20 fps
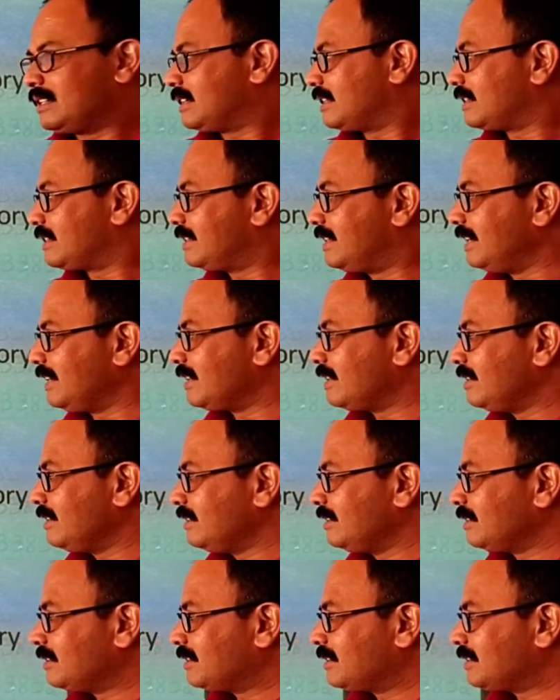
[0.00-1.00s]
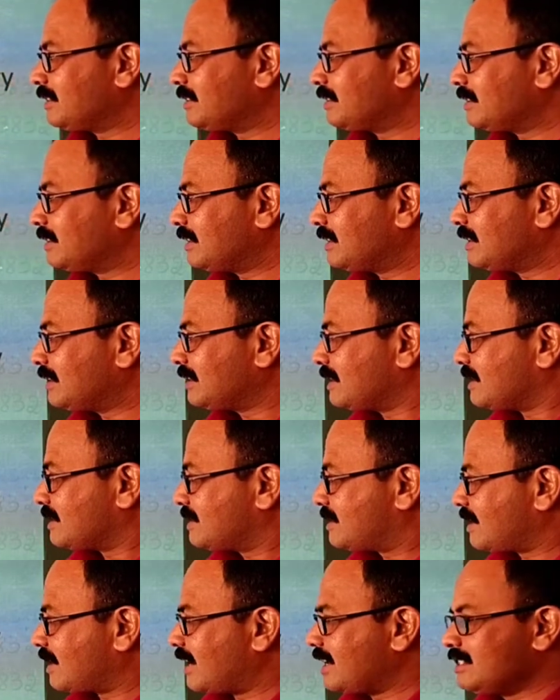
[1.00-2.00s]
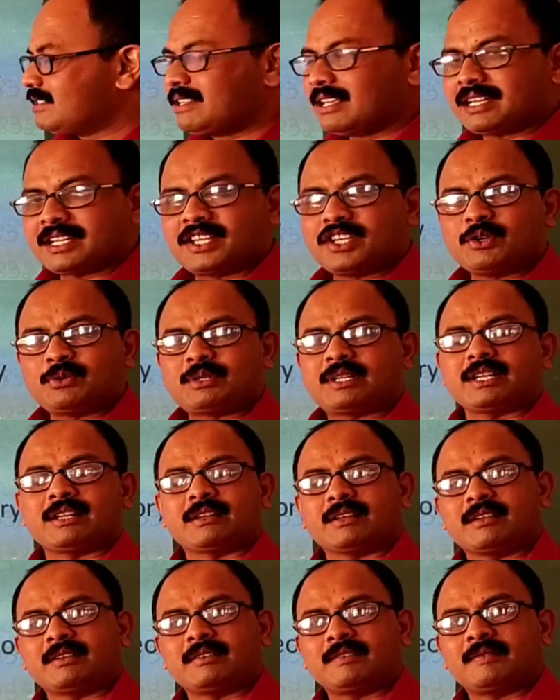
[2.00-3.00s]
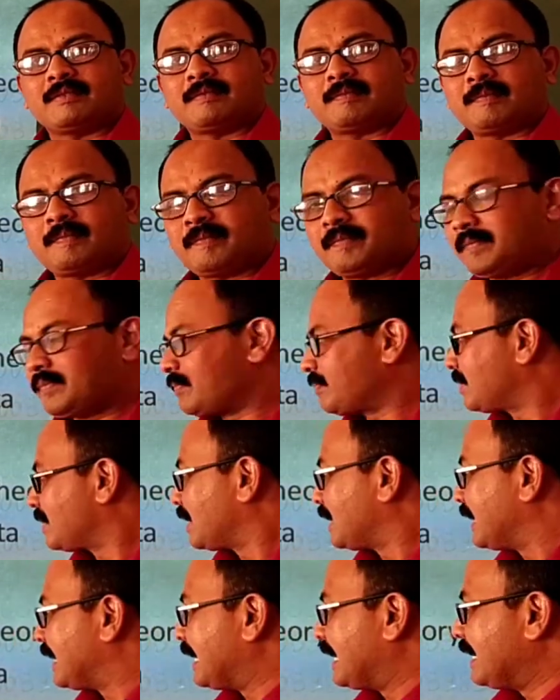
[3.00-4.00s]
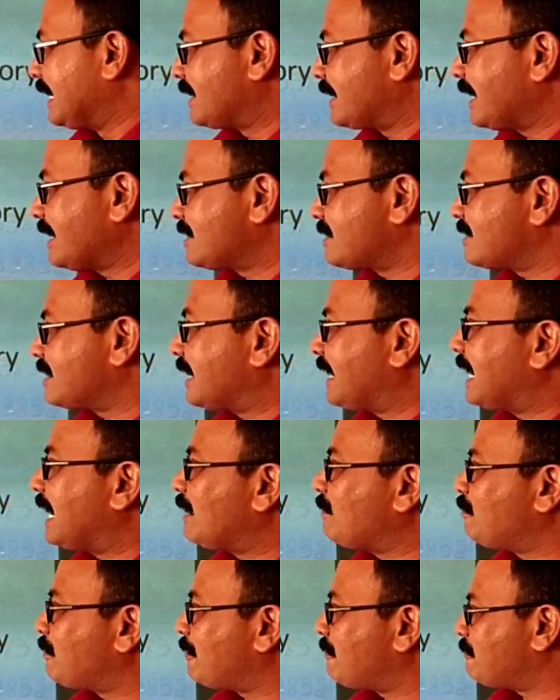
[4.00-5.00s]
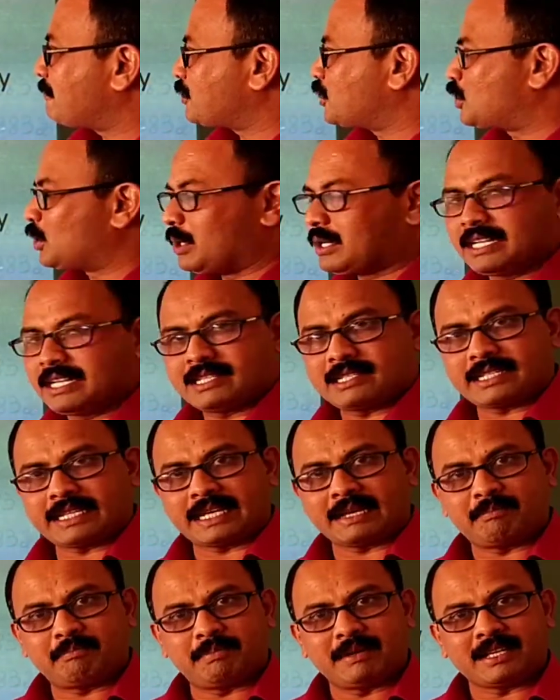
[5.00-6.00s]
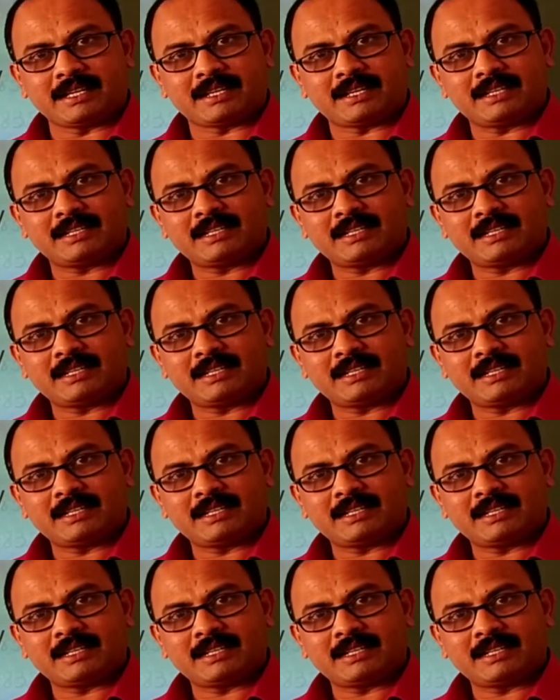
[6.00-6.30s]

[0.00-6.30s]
Then Sir Isaac Newton, he takes the help of Johannes Kepler.